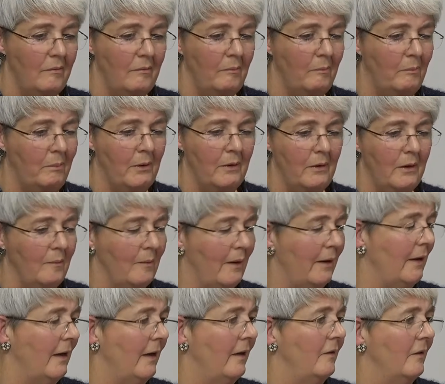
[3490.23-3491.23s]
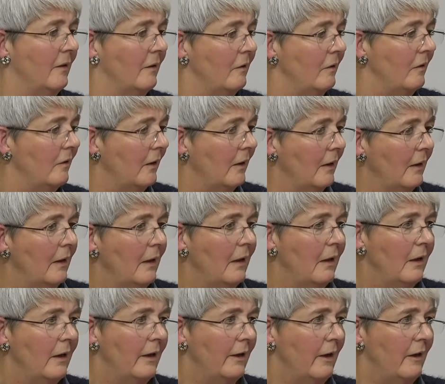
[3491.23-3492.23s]
bawling my eyes out,
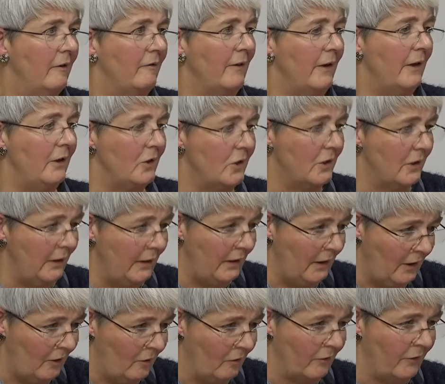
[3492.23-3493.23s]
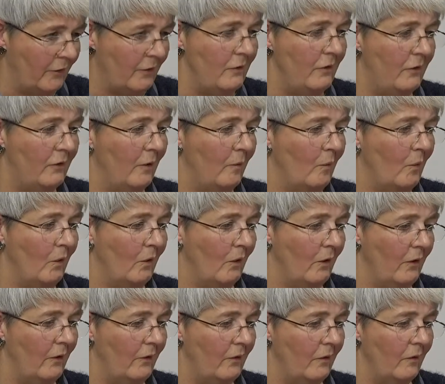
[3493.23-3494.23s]
and I eventually got through to a
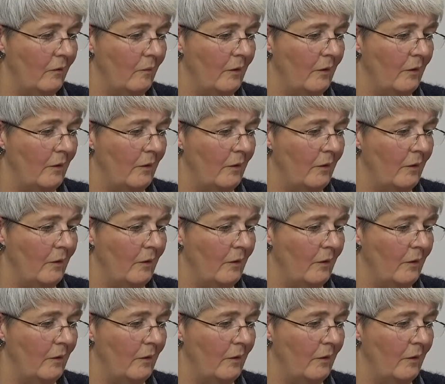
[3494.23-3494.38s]
ward